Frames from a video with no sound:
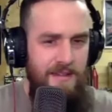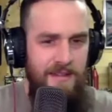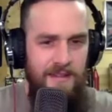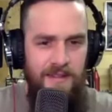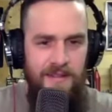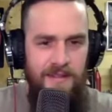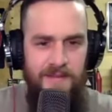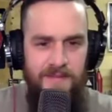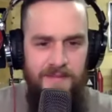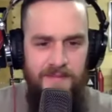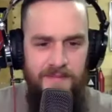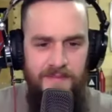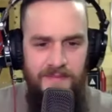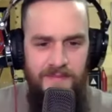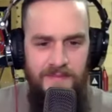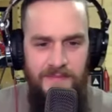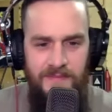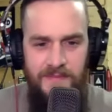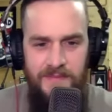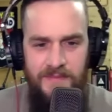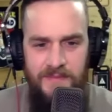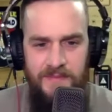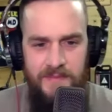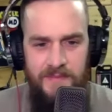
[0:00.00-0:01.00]

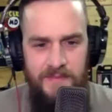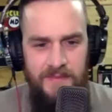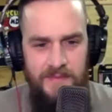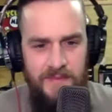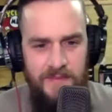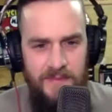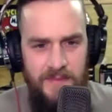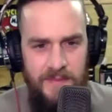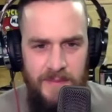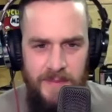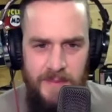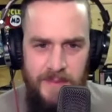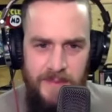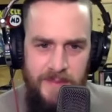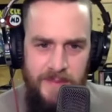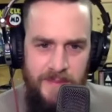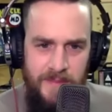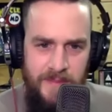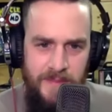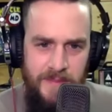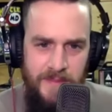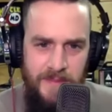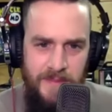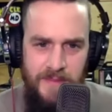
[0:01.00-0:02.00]

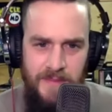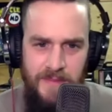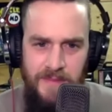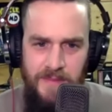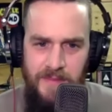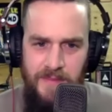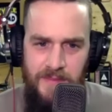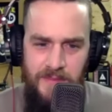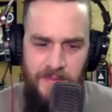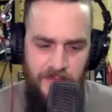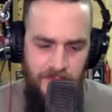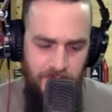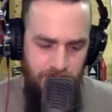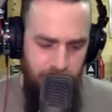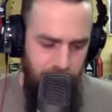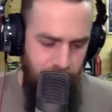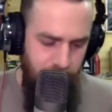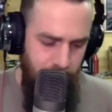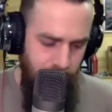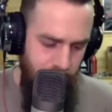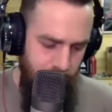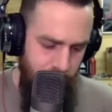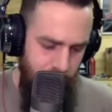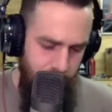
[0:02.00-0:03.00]

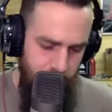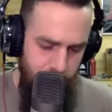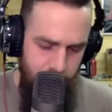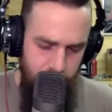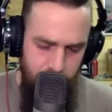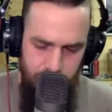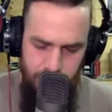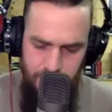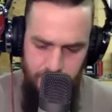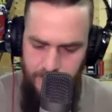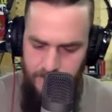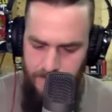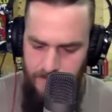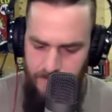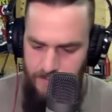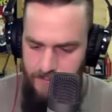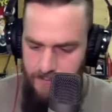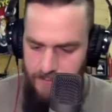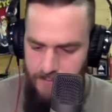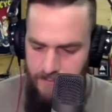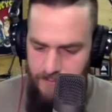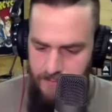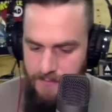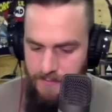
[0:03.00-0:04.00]

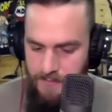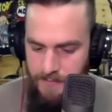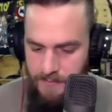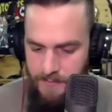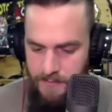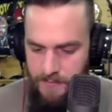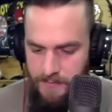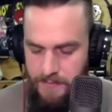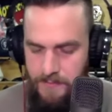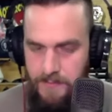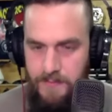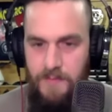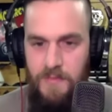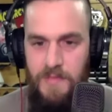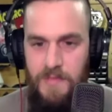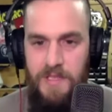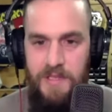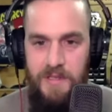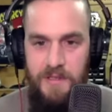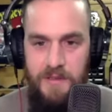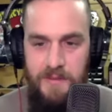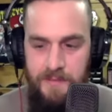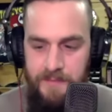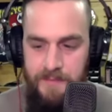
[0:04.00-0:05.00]

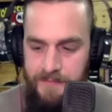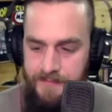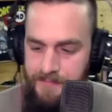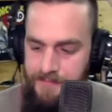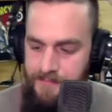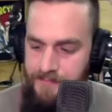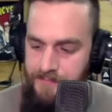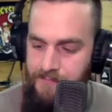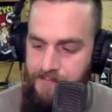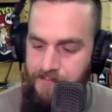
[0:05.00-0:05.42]
This person isn't speaking.